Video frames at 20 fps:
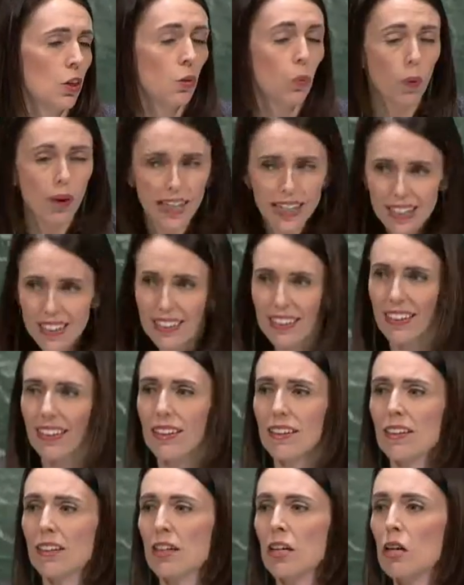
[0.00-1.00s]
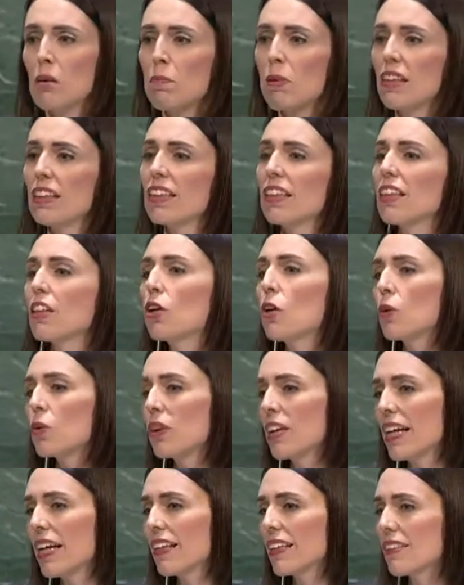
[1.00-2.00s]
We, the political
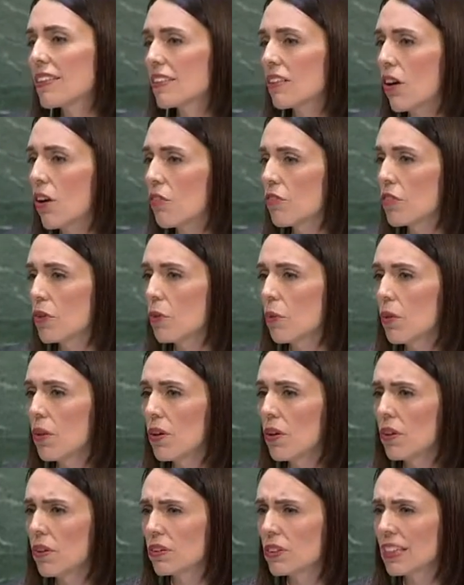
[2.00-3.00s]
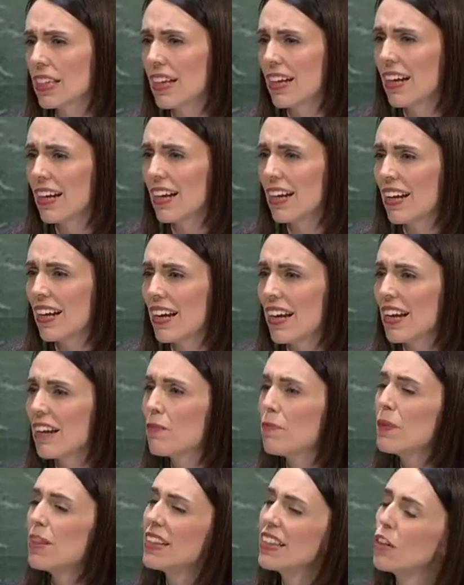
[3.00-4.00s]
leaders of the world,
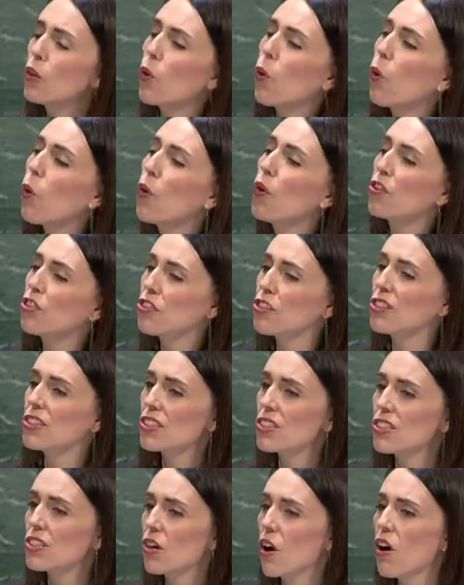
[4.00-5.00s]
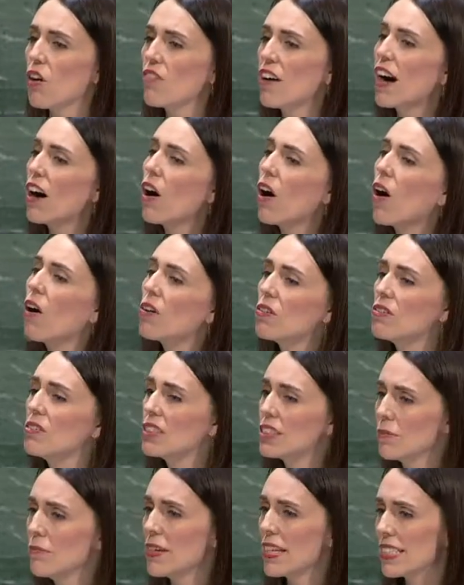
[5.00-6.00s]
have been the authors of our
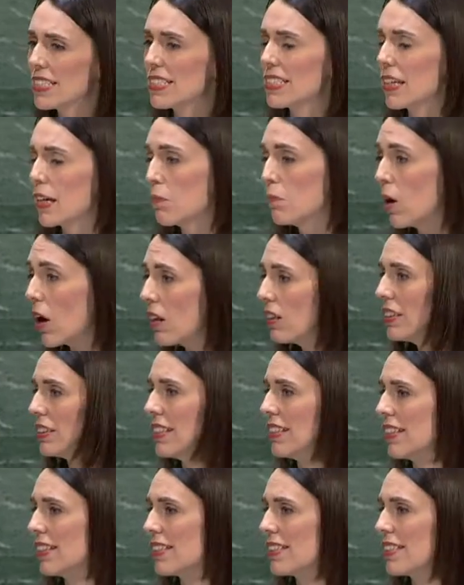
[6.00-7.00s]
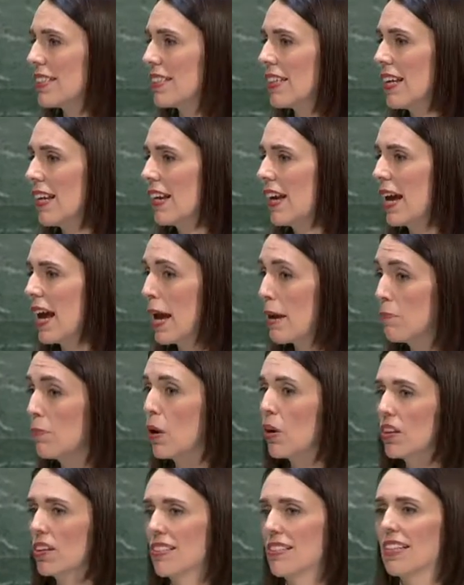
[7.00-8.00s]
own domestic politics and
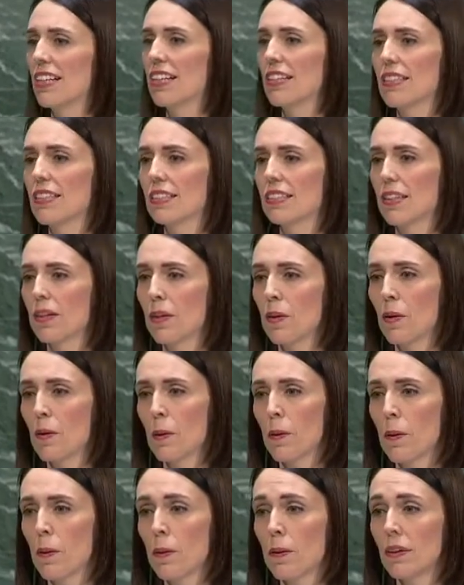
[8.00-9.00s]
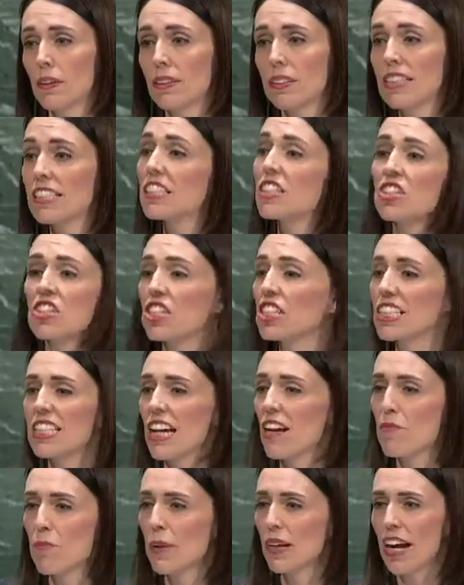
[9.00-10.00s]
policies.
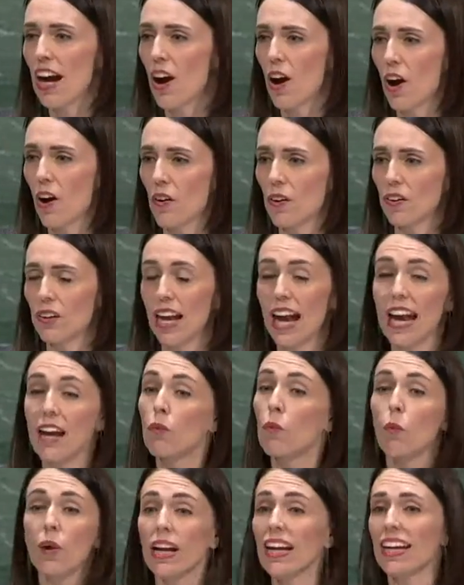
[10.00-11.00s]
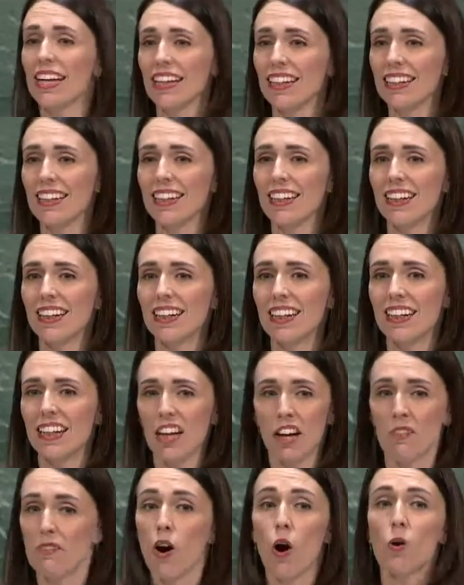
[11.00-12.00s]
Decisions have been our own, and we
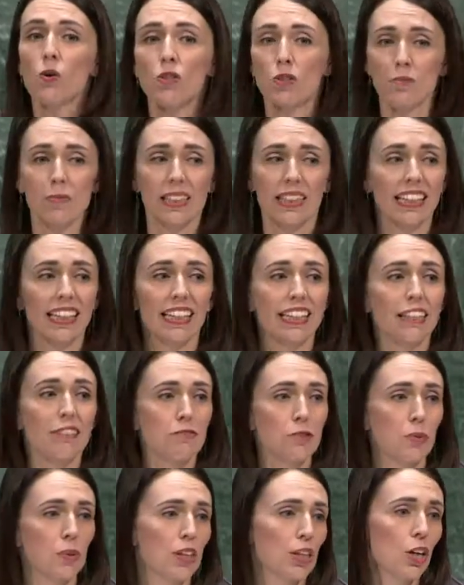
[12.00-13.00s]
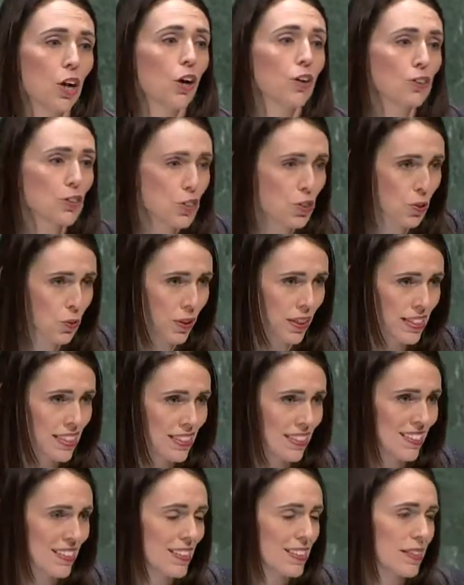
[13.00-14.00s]
have ultimately lived with the
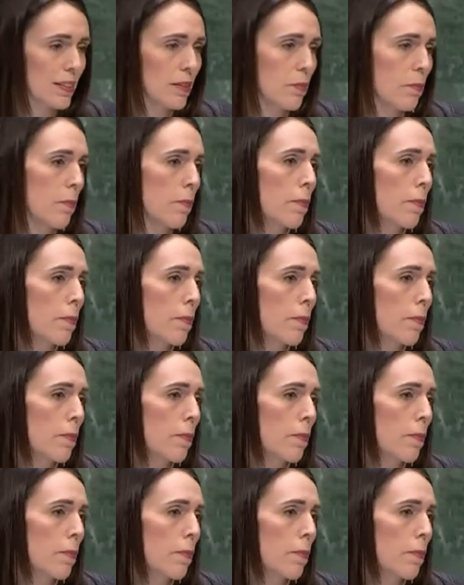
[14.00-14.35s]
consequences.